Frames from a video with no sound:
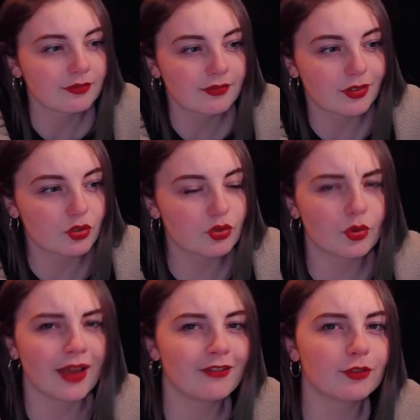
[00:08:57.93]
There's no
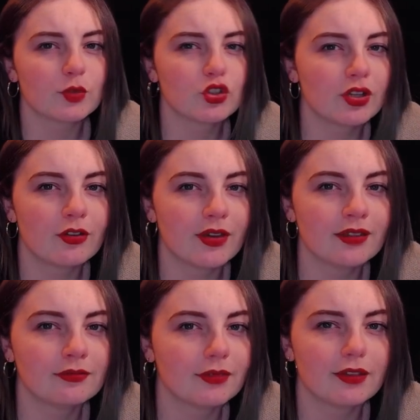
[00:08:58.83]
heavy machinery
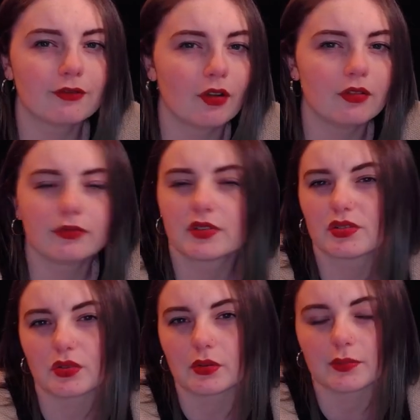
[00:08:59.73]
involved,
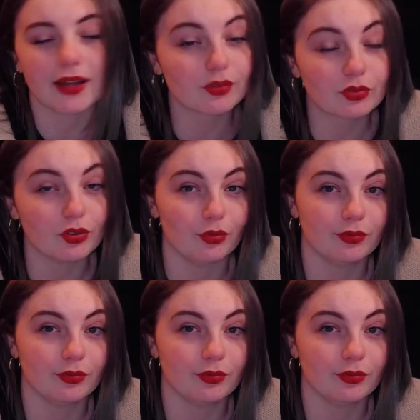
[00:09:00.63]
so I don't know.